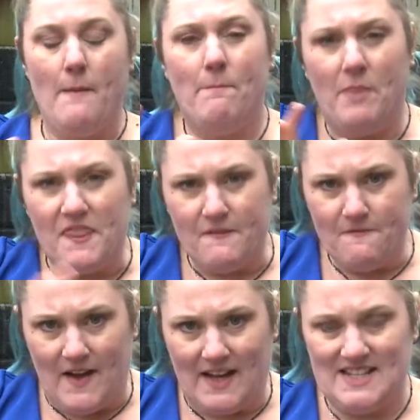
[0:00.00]
but the
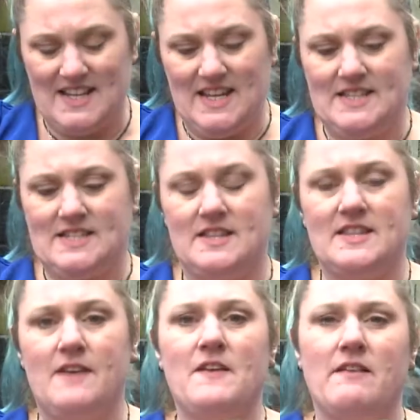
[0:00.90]
fact is that
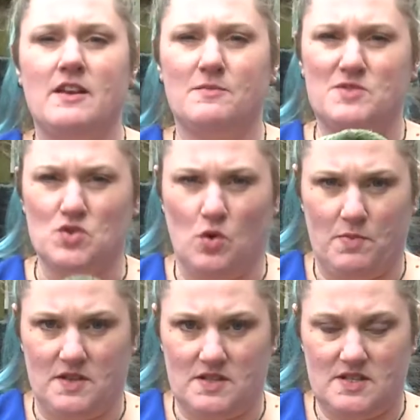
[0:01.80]
they're very
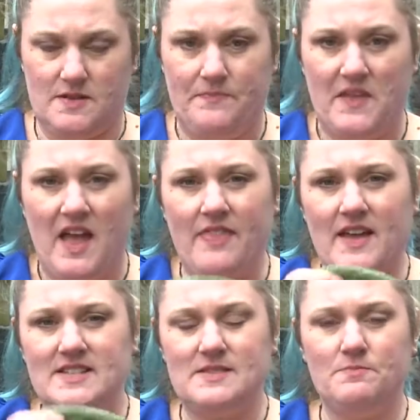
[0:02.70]
absorbent, and
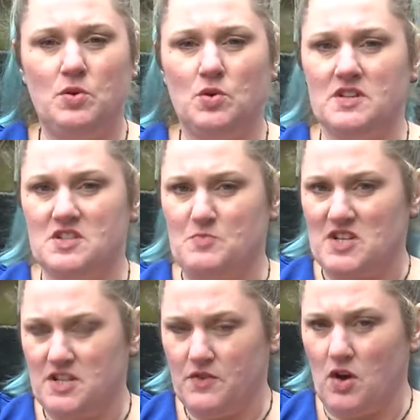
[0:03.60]
that's important,
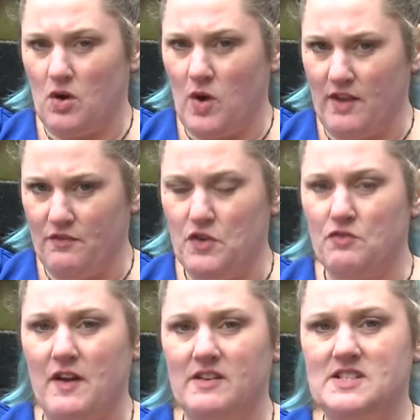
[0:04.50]
especially if you've got quite a few
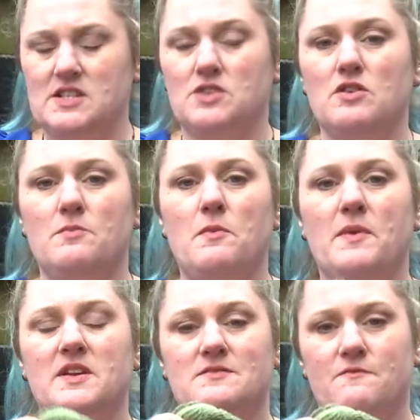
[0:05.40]
ferrets in the group,
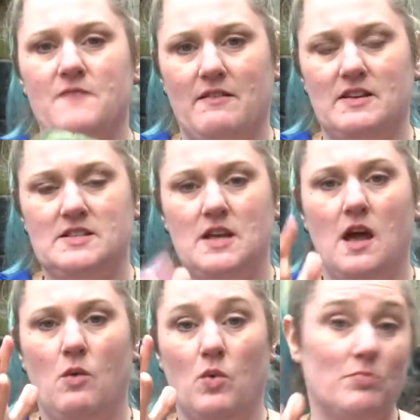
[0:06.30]
because ferrets
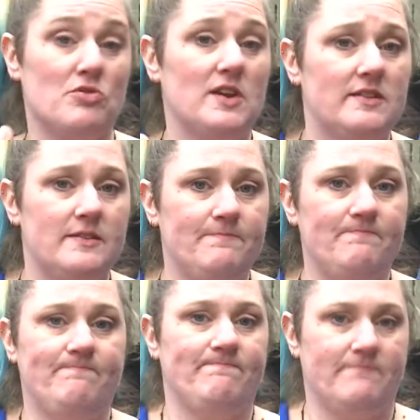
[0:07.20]
will breathe,
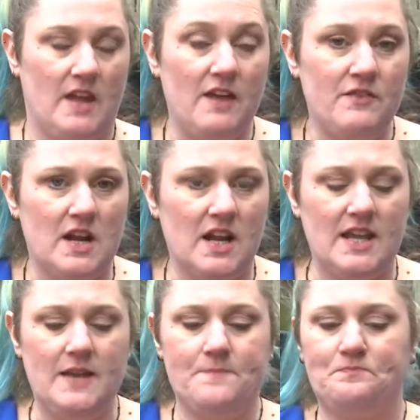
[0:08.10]
if you're lucky,